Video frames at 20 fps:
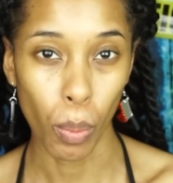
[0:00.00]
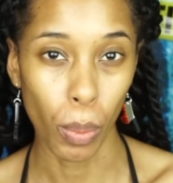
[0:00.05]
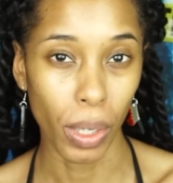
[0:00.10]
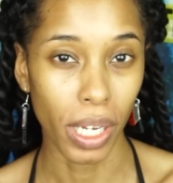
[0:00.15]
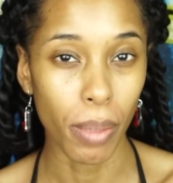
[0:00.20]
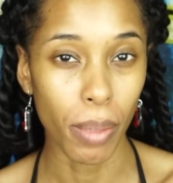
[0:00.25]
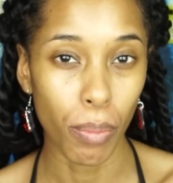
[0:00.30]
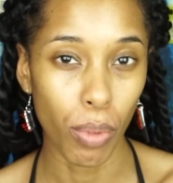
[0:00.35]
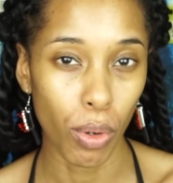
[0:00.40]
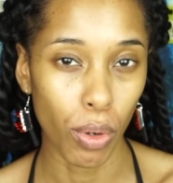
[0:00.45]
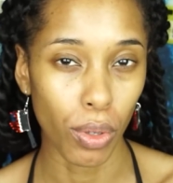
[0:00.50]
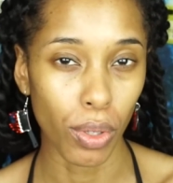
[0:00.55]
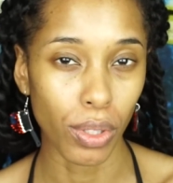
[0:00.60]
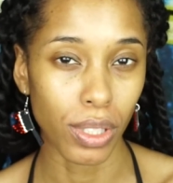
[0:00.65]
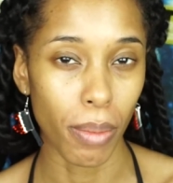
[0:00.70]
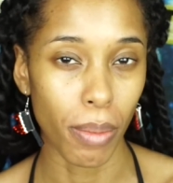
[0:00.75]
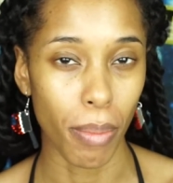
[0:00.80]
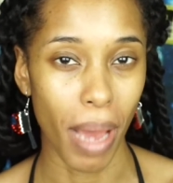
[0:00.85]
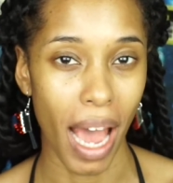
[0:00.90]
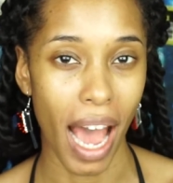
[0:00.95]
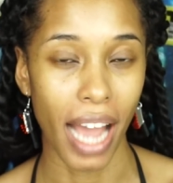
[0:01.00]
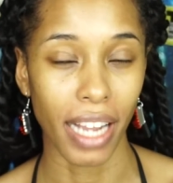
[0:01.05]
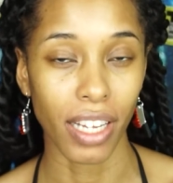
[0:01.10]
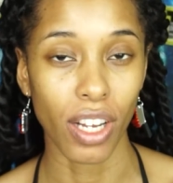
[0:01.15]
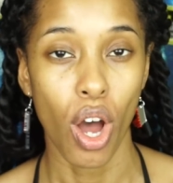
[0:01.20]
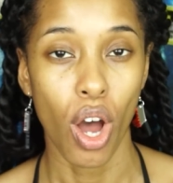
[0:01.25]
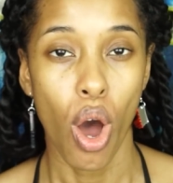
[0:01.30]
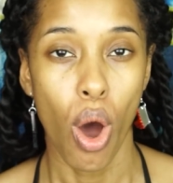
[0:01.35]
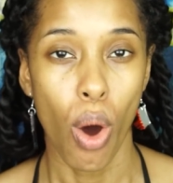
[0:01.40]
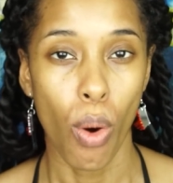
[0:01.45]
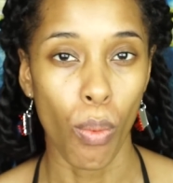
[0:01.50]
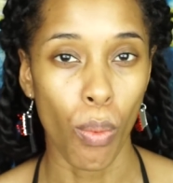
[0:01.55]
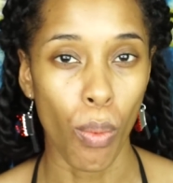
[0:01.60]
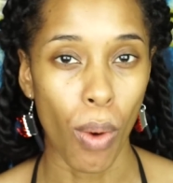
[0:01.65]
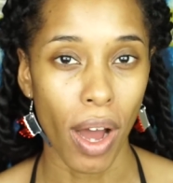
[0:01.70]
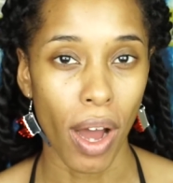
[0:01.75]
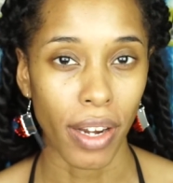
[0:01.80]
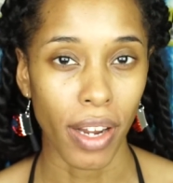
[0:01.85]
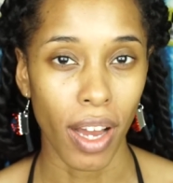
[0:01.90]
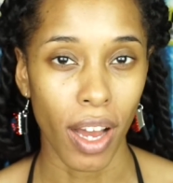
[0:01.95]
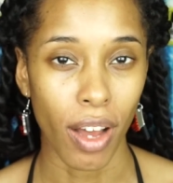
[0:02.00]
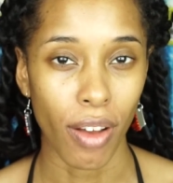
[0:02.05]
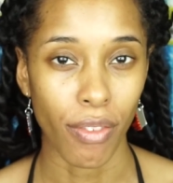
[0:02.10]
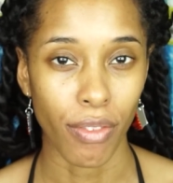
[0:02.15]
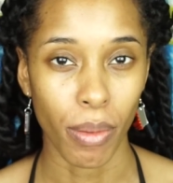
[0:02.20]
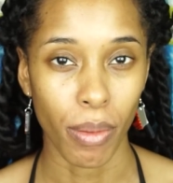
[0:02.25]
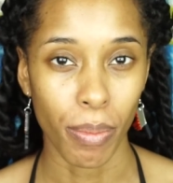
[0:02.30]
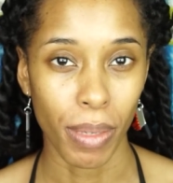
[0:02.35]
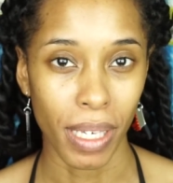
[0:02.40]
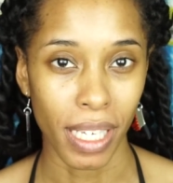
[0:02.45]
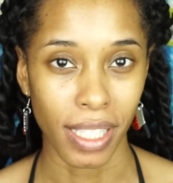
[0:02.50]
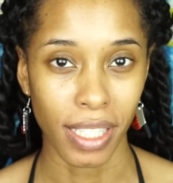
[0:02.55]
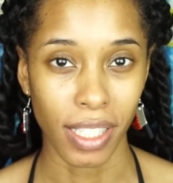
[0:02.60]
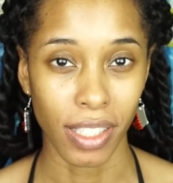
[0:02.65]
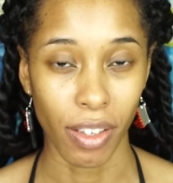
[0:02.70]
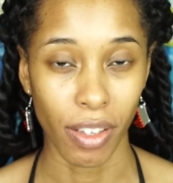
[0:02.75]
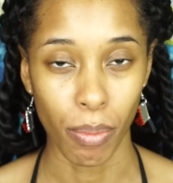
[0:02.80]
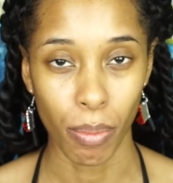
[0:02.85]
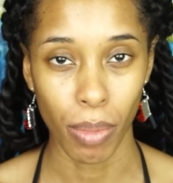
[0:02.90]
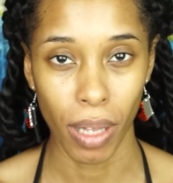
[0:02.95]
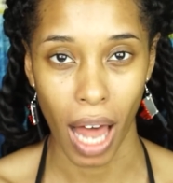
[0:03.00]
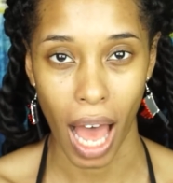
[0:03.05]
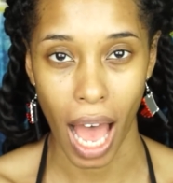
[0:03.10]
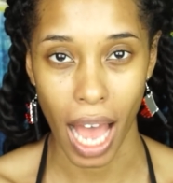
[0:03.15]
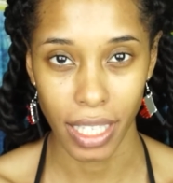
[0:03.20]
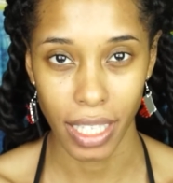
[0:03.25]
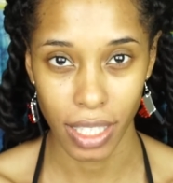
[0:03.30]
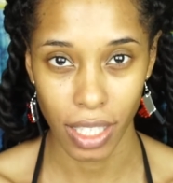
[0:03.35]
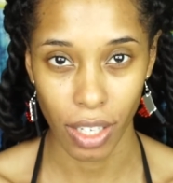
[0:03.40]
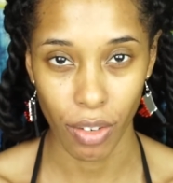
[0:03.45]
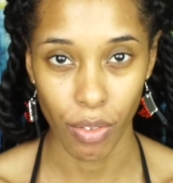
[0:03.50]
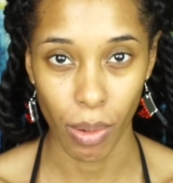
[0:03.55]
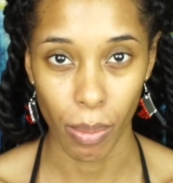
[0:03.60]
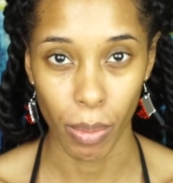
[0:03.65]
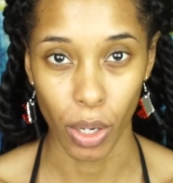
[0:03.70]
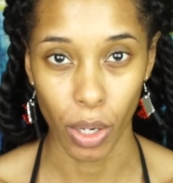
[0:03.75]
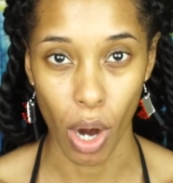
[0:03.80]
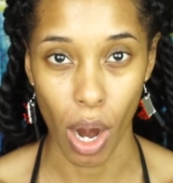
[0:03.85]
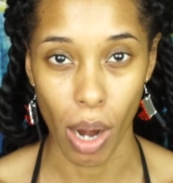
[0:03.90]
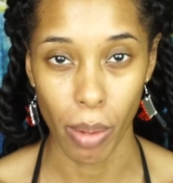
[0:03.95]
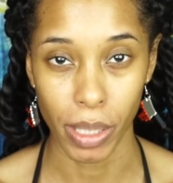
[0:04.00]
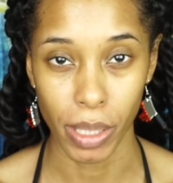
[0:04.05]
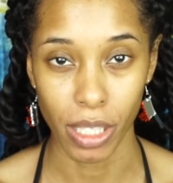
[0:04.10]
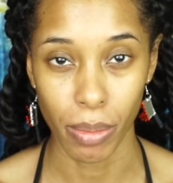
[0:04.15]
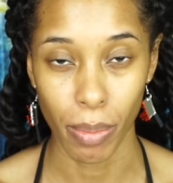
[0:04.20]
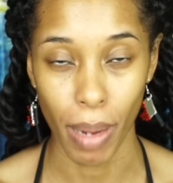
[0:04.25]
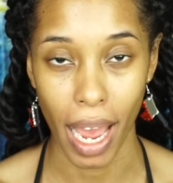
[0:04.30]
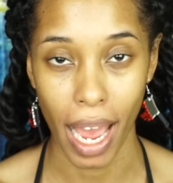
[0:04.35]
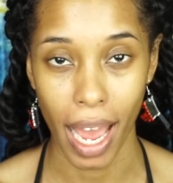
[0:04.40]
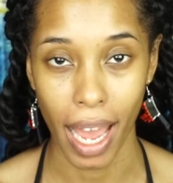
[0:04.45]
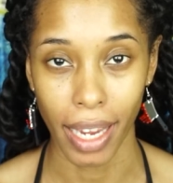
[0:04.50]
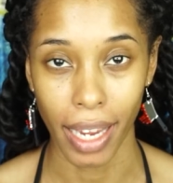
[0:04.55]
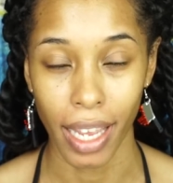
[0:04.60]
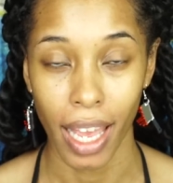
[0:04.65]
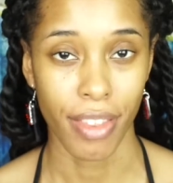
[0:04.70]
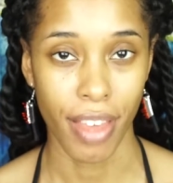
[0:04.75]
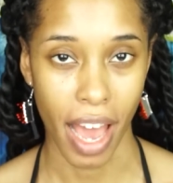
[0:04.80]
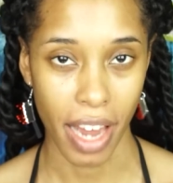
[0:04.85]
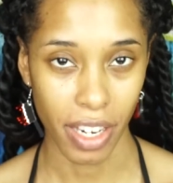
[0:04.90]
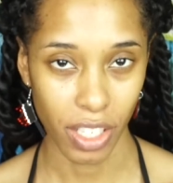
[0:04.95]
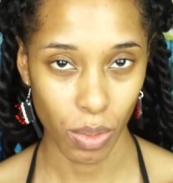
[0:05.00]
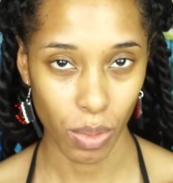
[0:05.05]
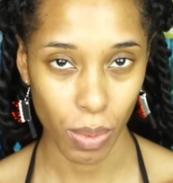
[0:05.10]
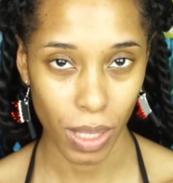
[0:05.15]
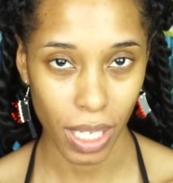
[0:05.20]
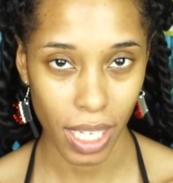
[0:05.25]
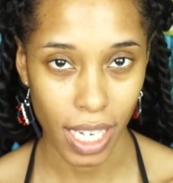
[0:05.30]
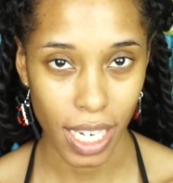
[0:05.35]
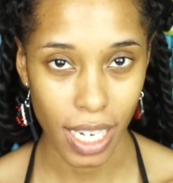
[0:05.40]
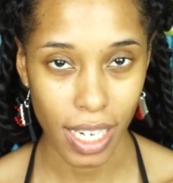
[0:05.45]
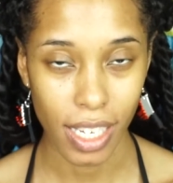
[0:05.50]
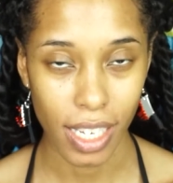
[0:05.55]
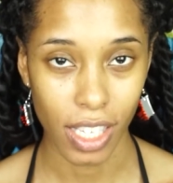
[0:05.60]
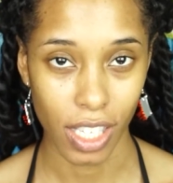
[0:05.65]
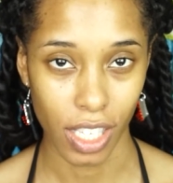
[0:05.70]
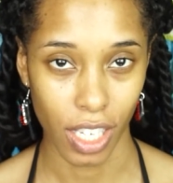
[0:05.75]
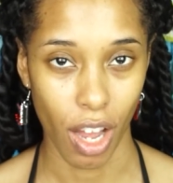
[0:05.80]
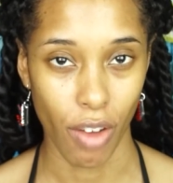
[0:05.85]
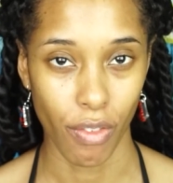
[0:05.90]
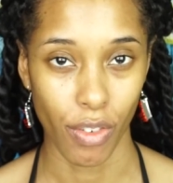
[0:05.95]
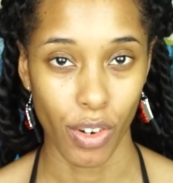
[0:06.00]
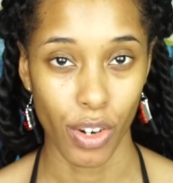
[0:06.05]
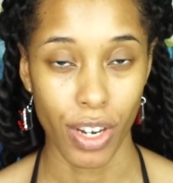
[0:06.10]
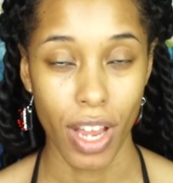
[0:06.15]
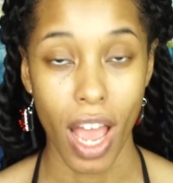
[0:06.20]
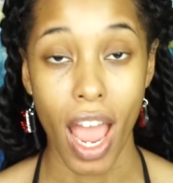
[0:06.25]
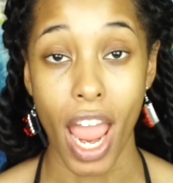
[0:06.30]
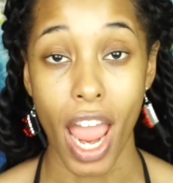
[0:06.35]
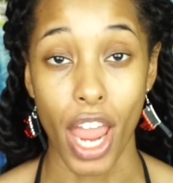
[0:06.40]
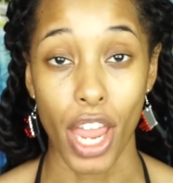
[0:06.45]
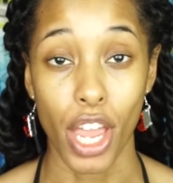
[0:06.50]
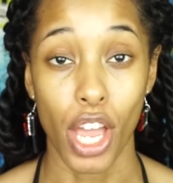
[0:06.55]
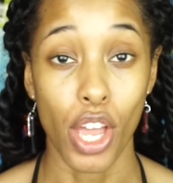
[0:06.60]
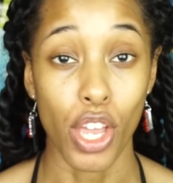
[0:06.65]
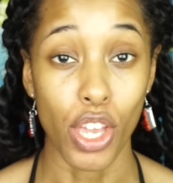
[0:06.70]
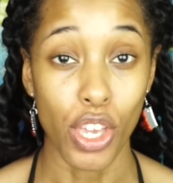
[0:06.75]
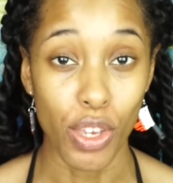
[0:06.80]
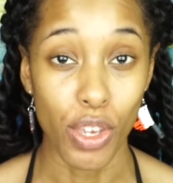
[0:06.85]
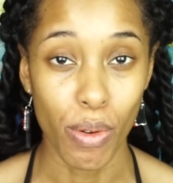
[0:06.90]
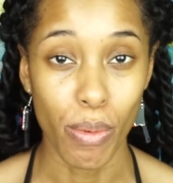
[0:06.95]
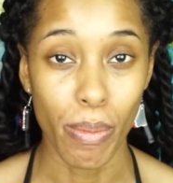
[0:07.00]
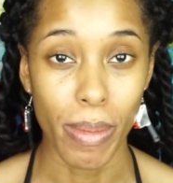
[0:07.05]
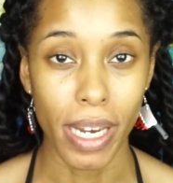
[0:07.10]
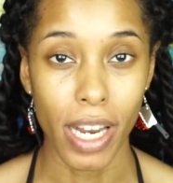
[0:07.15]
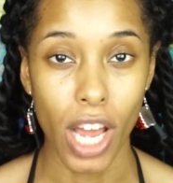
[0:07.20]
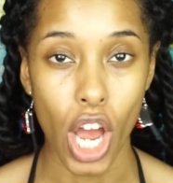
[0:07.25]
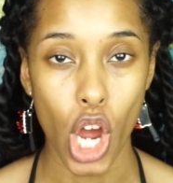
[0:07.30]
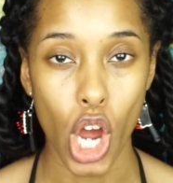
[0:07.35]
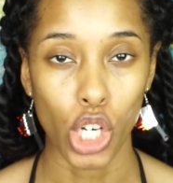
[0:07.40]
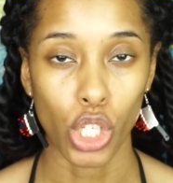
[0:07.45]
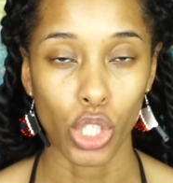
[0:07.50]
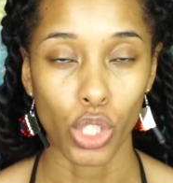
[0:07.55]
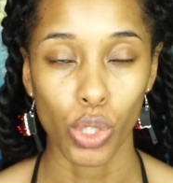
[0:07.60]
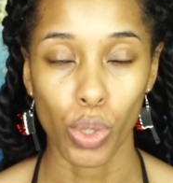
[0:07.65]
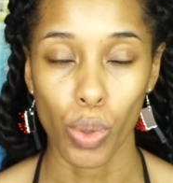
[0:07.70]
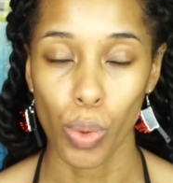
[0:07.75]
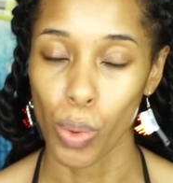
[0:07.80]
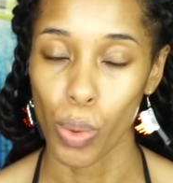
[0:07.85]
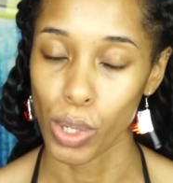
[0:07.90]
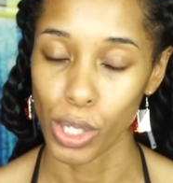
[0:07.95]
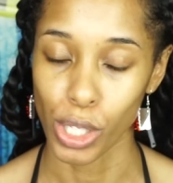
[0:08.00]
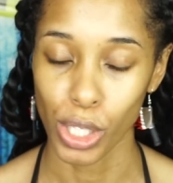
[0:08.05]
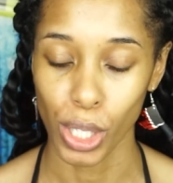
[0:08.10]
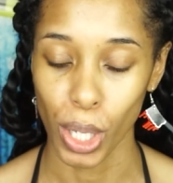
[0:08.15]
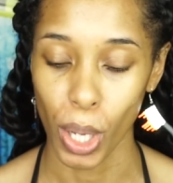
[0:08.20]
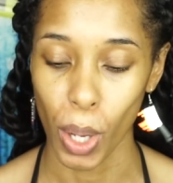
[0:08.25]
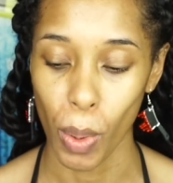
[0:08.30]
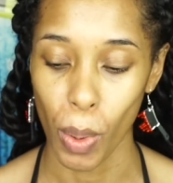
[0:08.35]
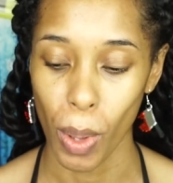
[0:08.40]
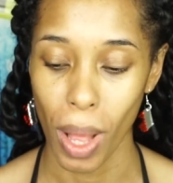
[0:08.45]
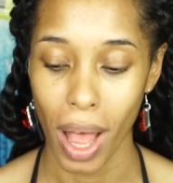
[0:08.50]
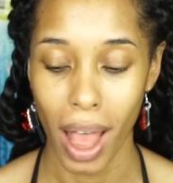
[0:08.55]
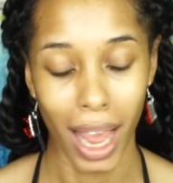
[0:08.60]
When he pulled back one of the pieces of plastic from the garbage bag, that is when he discovered a human torso.